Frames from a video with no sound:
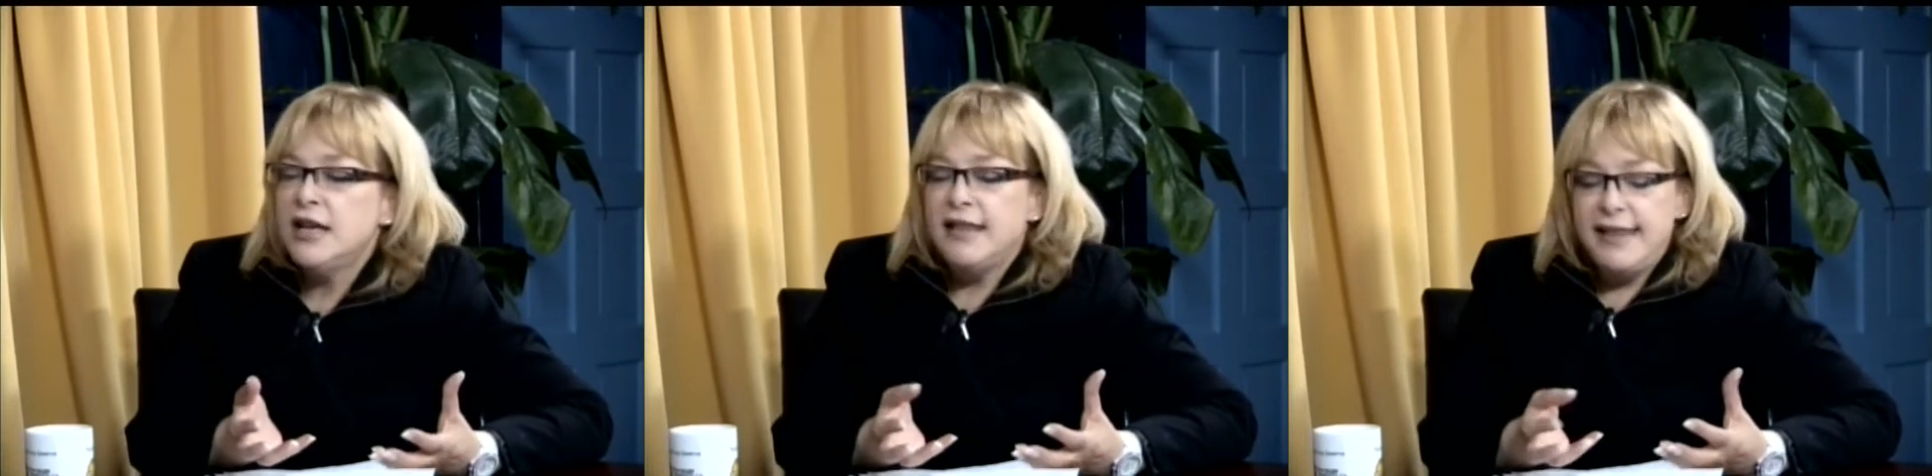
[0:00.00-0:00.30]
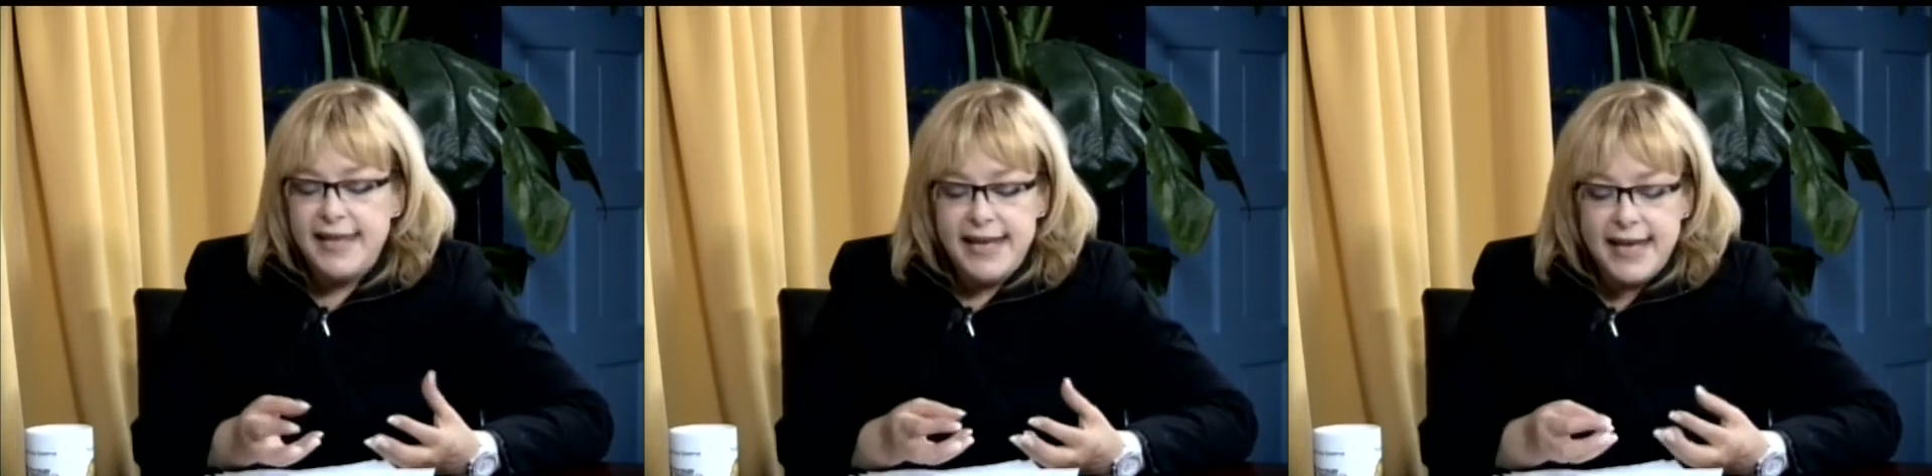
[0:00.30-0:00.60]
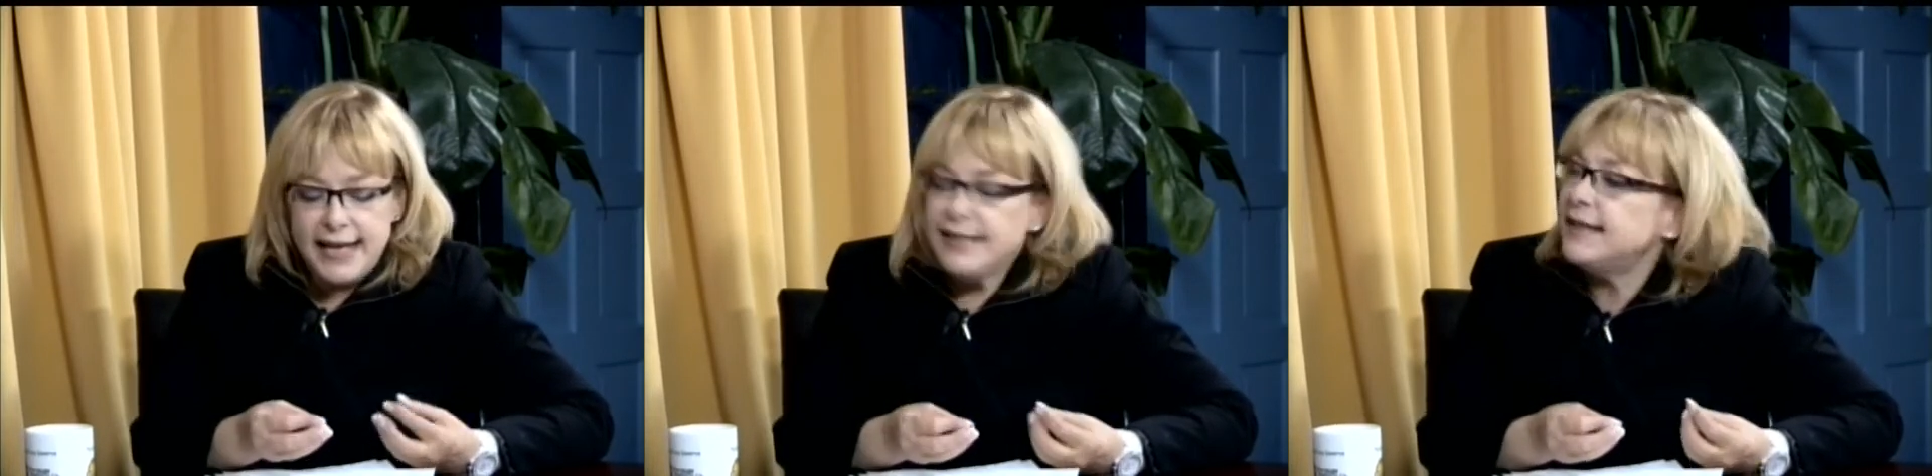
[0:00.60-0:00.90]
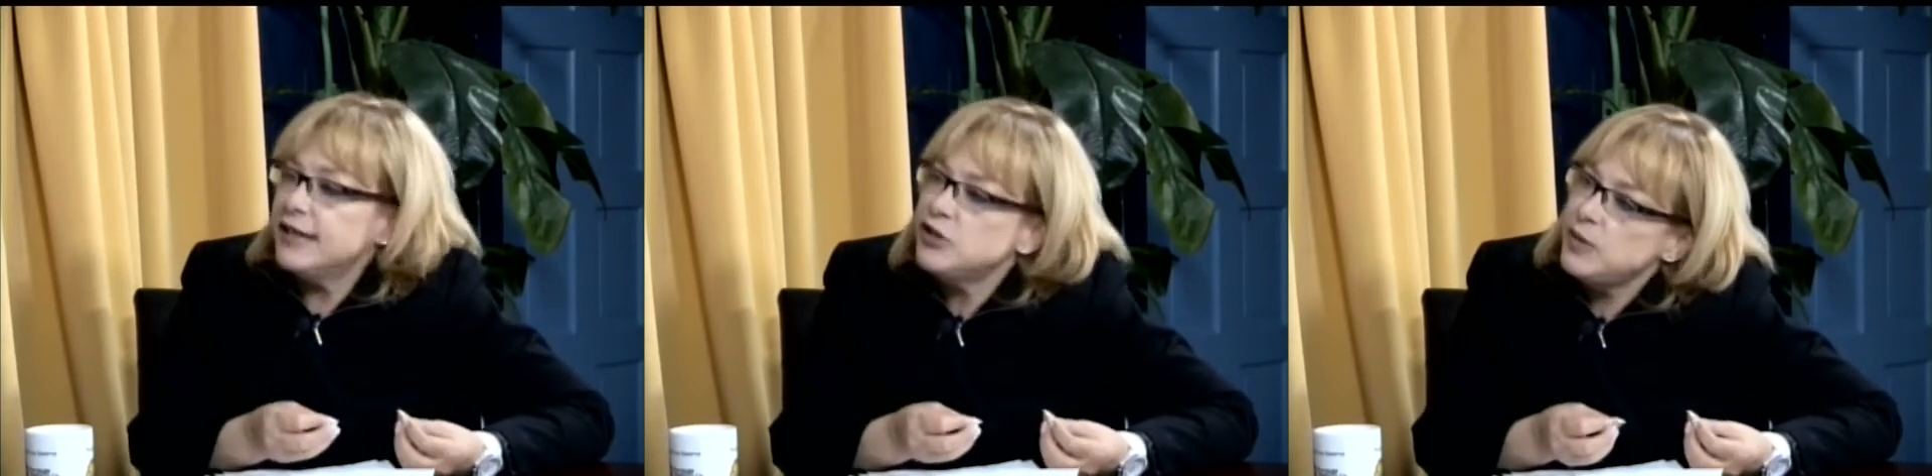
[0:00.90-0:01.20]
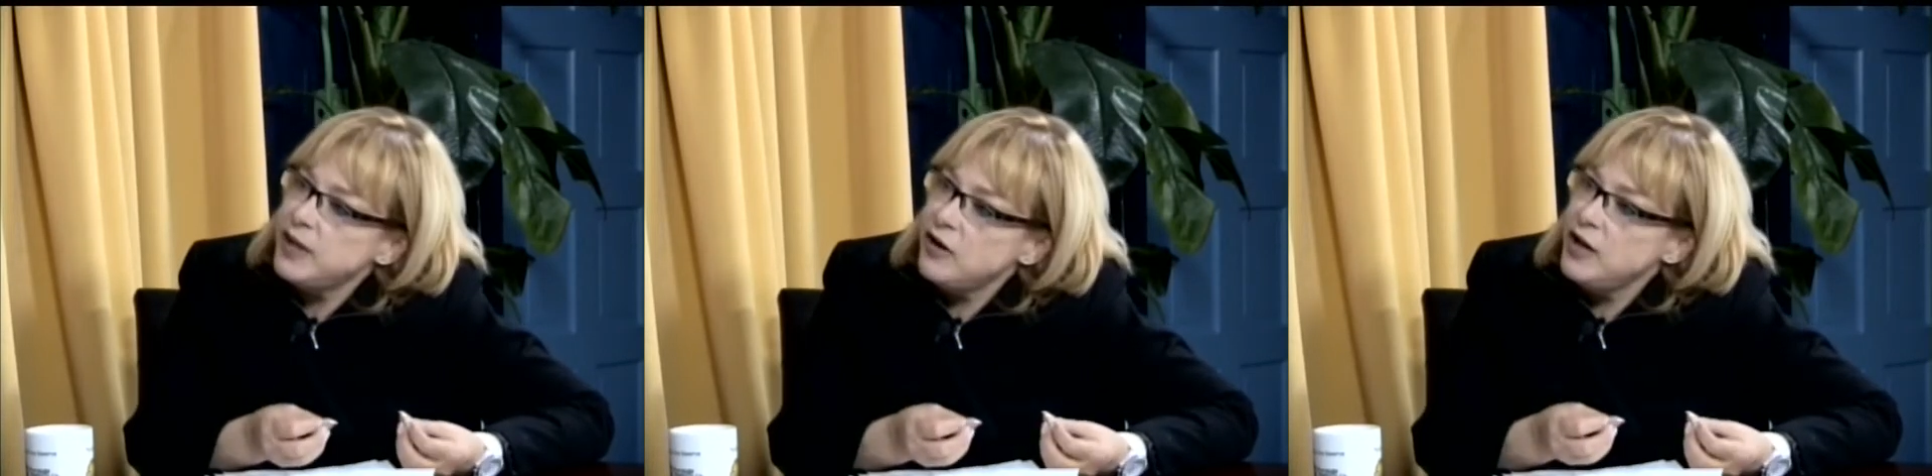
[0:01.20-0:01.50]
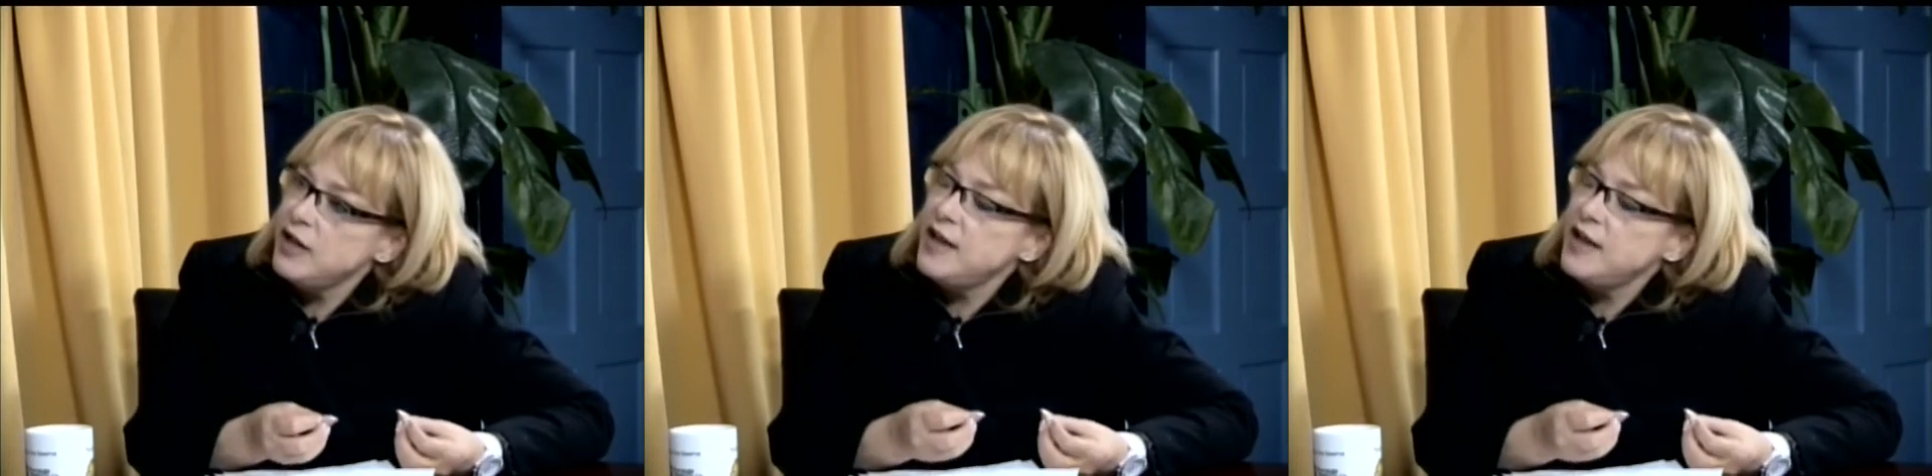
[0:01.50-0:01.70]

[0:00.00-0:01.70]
the intellectual area,